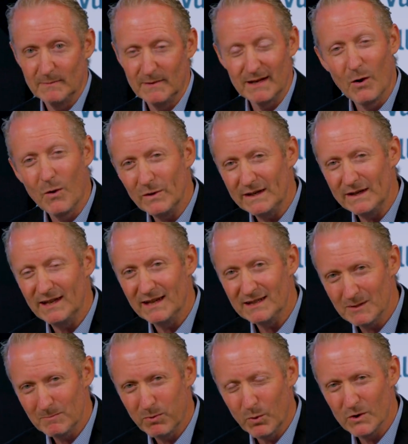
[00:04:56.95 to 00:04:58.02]
it only takes a
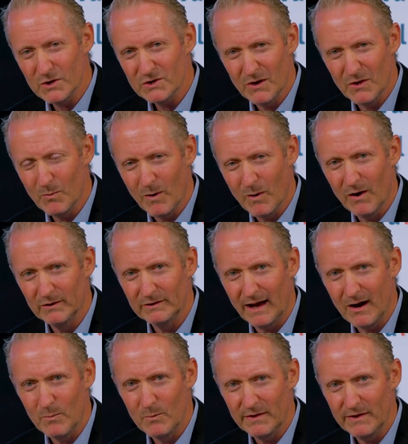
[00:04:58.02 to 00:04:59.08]
portion of the wall
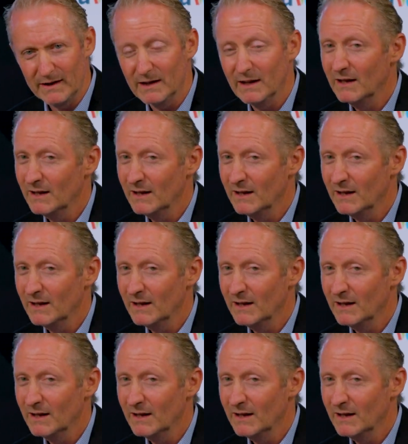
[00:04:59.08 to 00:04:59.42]
down with it